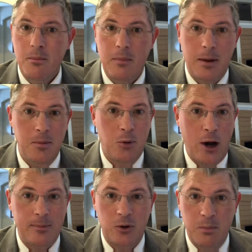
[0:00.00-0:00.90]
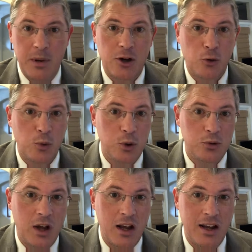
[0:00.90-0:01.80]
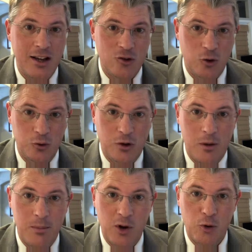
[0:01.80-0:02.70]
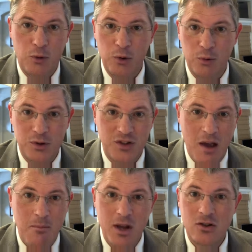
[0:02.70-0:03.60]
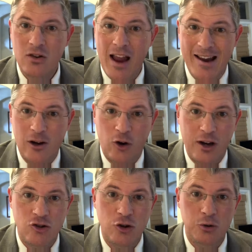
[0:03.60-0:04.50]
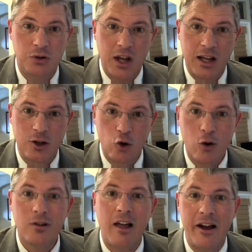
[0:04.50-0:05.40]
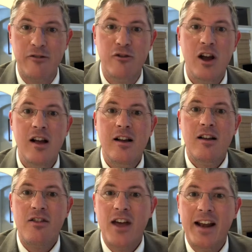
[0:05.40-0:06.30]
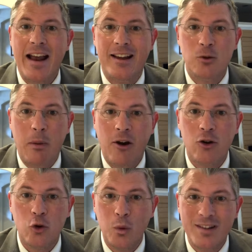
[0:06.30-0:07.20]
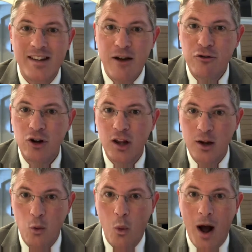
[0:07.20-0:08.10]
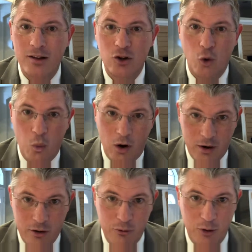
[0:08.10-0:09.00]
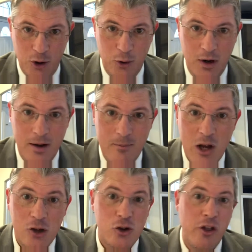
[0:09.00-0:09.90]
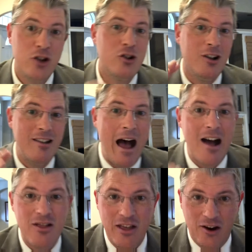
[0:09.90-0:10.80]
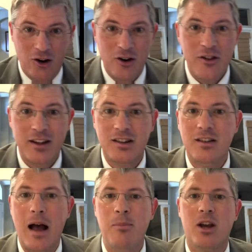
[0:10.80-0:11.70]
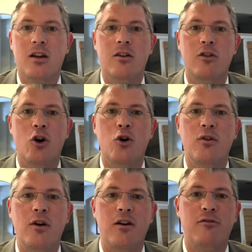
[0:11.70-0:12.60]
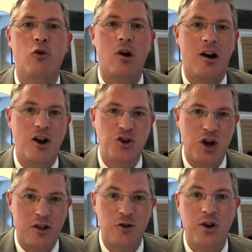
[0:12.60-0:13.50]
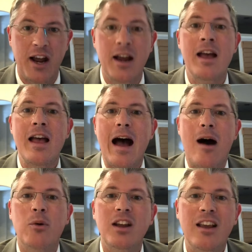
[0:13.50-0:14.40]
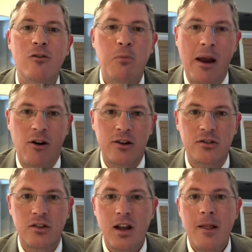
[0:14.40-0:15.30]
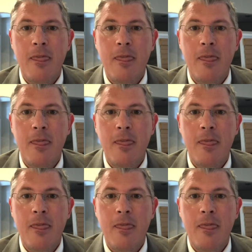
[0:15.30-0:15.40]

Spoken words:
Maybe perhaps a bitter root issues, bitter root resentments, anger issues in your life that as parents we definitely want to work through. So there's a lot there. That's a topic though for another day. I want to give parents